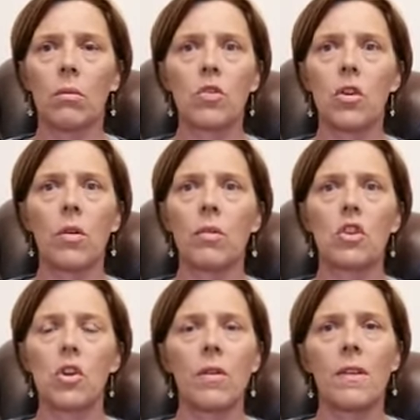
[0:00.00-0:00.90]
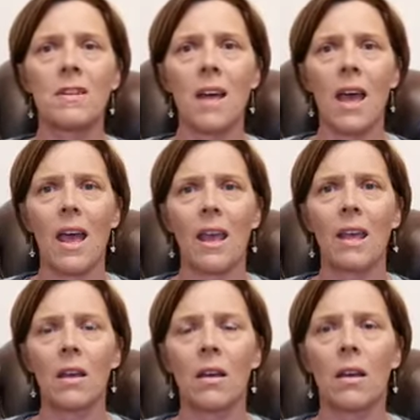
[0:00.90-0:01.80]
during the
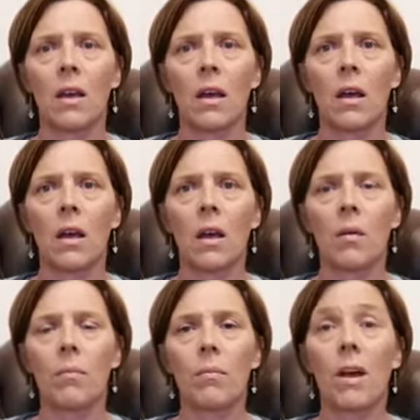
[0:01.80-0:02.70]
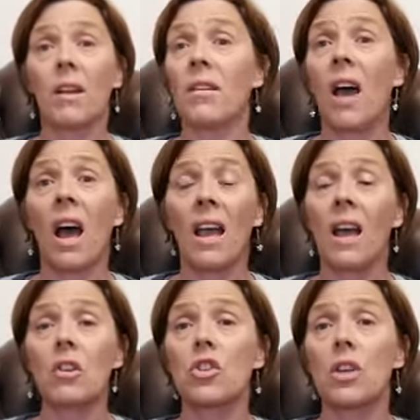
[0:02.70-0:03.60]
day, and I
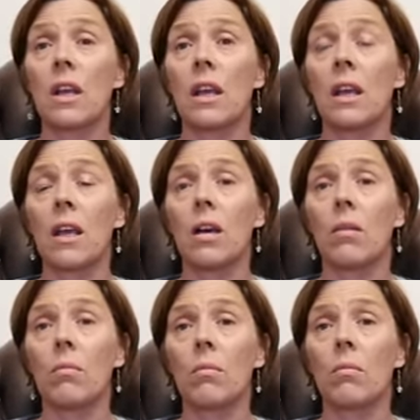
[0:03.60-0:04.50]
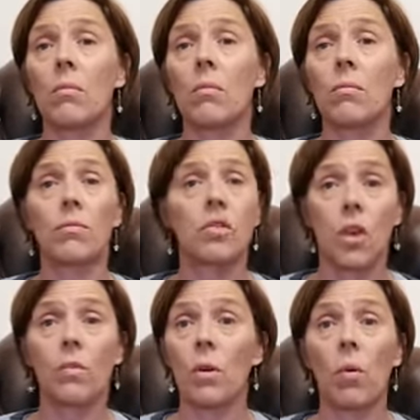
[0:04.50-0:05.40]
actually
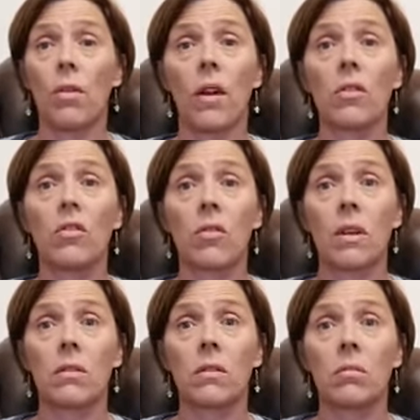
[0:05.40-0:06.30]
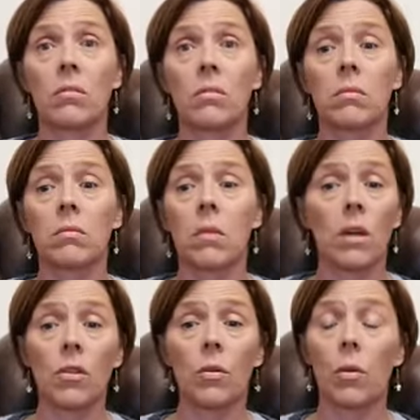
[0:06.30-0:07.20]
don't know what the answer is.
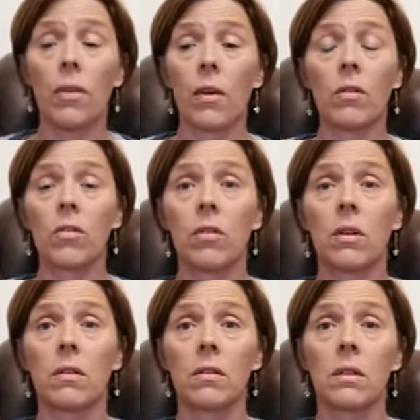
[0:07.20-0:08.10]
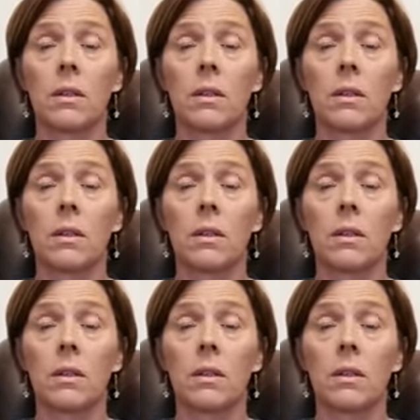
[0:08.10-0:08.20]
I don't know what the answer is.